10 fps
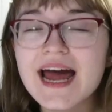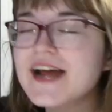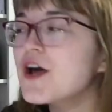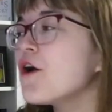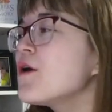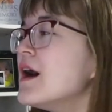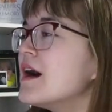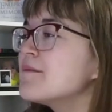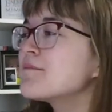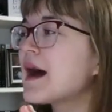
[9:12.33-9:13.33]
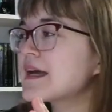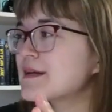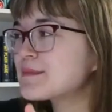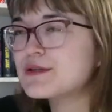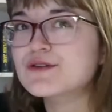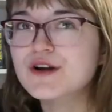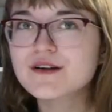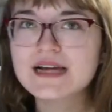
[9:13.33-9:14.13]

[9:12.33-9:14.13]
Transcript: I know my computer